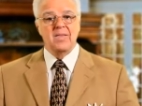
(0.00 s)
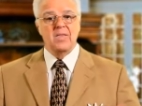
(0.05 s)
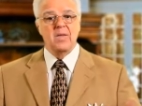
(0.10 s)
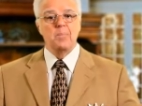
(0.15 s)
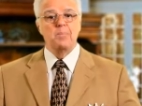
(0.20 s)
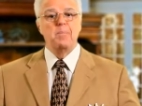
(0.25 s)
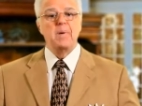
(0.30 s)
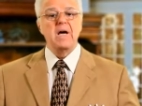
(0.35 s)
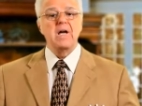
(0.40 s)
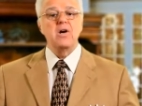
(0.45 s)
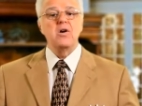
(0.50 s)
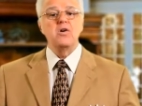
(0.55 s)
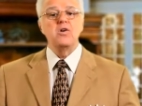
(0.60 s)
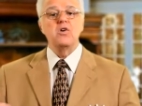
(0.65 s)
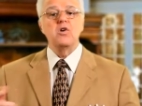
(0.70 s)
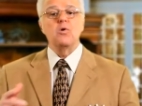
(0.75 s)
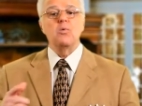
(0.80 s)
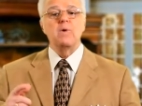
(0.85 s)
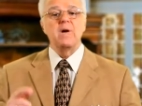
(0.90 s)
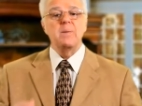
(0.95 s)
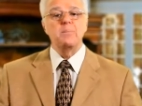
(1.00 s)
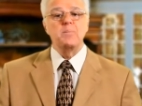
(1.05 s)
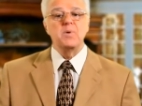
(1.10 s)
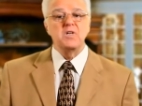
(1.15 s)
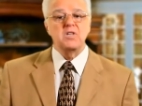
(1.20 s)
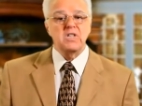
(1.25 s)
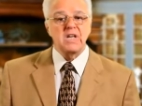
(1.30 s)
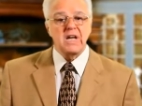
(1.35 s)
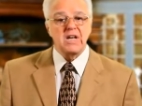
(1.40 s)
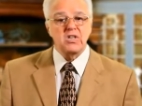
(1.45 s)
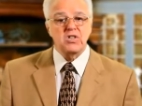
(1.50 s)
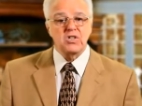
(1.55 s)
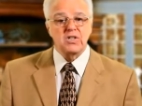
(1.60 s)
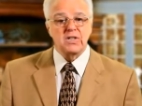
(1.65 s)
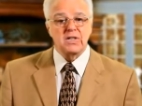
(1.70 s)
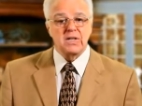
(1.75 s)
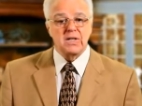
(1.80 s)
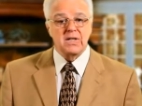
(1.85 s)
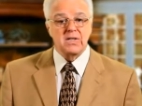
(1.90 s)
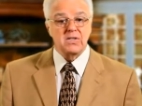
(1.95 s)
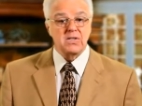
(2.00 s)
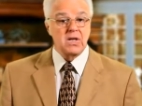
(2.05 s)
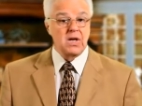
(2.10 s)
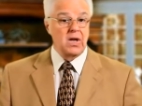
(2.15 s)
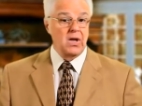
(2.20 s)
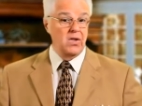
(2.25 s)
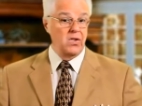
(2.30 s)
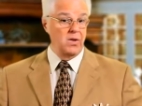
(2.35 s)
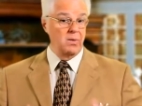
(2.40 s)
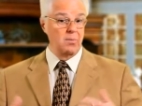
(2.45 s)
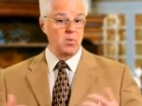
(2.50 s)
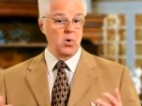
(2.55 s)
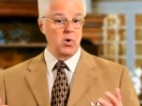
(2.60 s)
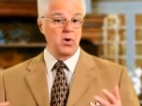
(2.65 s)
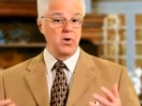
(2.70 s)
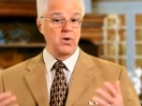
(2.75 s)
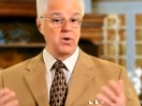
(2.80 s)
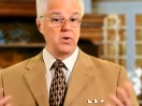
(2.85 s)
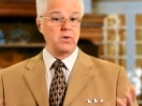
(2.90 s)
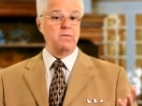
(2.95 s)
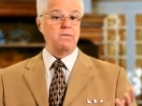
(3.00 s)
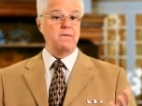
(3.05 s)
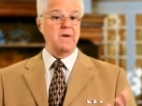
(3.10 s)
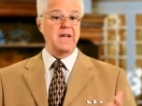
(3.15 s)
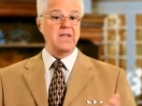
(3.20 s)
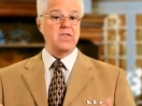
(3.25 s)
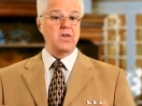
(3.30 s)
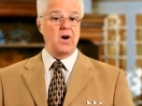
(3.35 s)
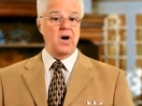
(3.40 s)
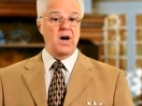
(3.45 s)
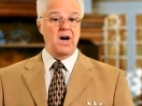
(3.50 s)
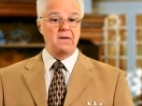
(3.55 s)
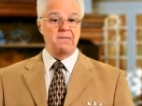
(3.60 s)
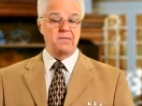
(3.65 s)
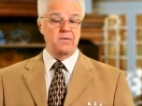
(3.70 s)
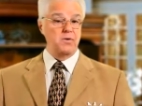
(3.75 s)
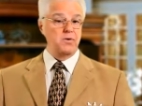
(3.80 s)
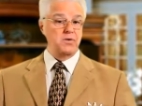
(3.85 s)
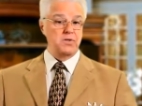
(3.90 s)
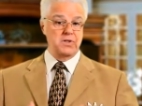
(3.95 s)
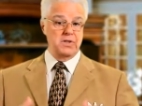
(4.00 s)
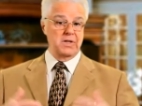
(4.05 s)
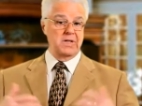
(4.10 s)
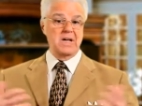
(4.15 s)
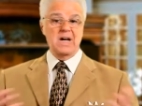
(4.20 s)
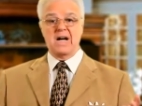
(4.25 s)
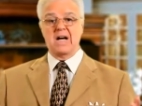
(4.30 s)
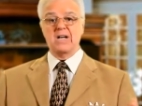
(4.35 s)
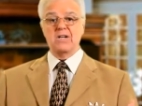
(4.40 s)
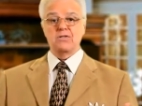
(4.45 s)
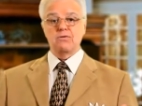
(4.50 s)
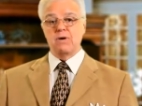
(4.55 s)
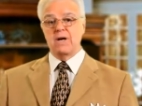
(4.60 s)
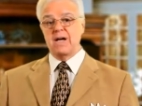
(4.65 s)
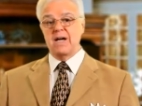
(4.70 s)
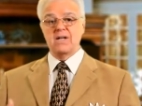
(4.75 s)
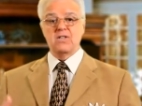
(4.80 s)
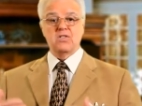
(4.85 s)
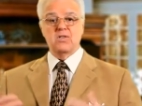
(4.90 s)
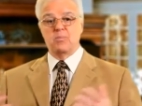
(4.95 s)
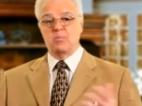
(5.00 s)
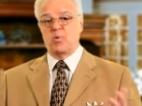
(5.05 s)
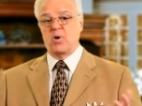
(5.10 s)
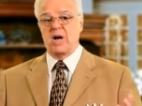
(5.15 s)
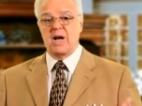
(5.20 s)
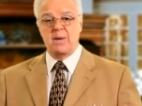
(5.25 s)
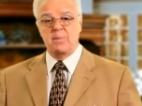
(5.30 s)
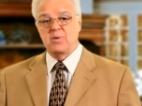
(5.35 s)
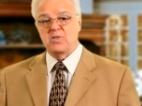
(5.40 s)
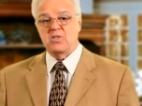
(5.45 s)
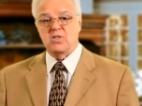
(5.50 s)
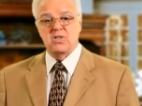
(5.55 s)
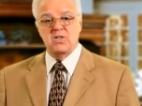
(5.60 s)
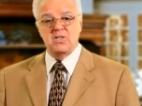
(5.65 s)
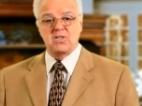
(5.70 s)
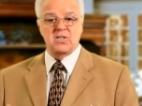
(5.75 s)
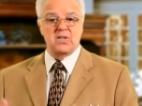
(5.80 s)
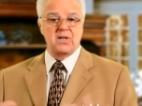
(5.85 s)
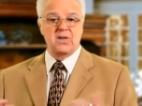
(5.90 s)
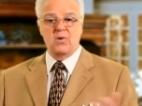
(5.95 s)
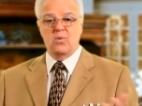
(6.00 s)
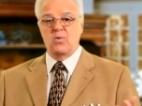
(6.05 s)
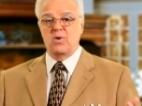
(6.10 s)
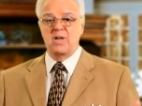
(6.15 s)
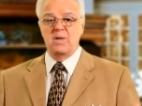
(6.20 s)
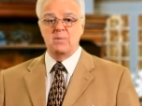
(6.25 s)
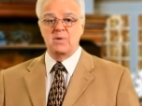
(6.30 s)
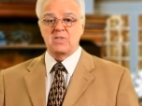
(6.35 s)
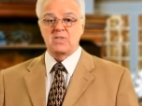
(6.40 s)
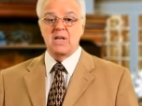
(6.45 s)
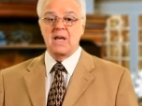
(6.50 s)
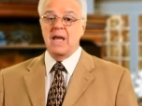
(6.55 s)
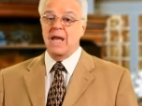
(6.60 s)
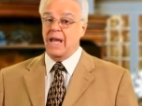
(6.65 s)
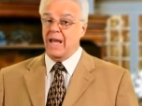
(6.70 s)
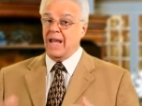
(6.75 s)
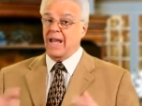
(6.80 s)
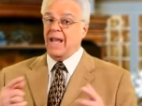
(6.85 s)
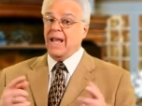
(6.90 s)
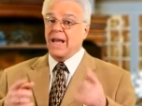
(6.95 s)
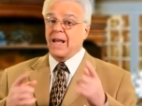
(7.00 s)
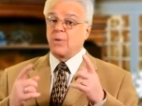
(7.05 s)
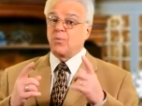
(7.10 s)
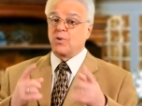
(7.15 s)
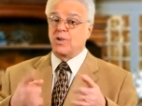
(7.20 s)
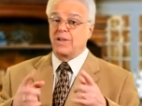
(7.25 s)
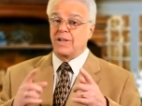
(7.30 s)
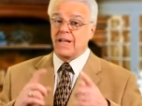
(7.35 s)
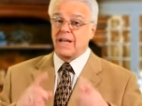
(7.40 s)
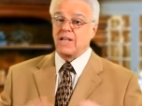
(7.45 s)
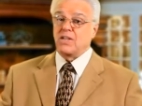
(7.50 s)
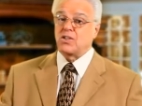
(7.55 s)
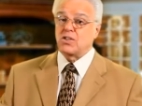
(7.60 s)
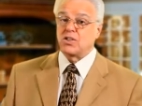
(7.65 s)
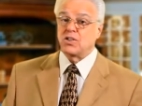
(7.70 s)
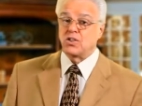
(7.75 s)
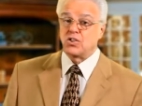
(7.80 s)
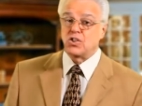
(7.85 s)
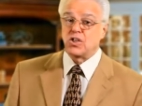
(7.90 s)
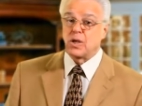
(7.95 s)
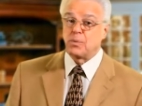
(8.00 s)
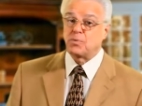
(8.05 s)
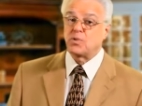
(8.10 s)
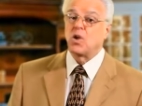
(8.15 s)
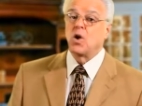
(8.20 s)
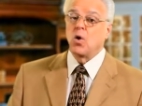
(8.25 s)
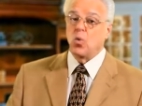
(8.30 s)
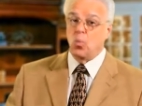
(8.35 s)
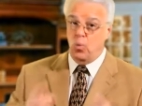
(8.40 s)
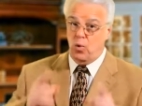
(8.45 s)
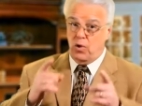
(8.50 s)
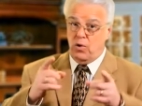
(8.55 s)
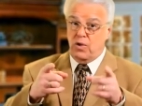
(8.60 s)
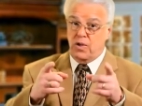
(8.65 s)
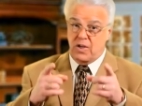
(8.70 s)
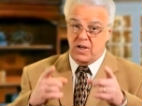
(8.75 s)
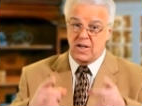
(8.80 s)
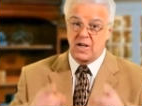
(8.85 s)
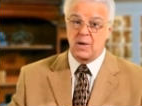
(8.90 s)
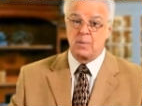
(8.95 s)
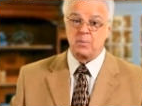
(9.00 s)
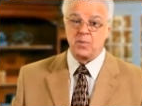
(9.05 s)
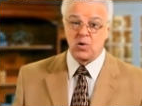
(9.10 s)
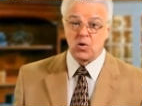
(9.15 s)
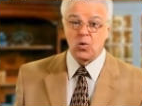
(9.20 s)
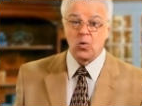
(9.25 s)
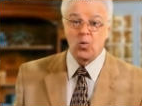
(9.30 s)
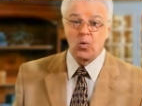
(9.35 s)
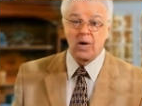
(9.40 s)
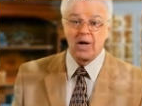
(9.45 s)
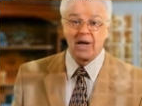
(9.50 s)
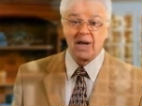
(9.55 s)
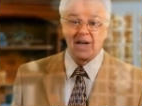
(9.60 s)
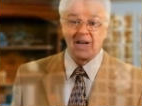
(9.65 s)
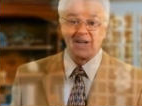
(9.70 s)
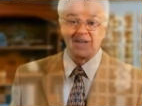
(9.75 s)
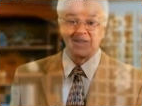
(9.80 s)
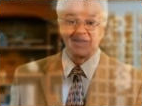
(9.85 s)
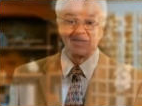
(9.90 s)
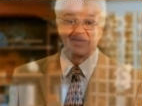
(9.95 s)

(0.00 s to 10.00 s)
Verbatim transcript: The better your reputation is, the more good faith offers and contracts and promises and agreements and relationships will come your way.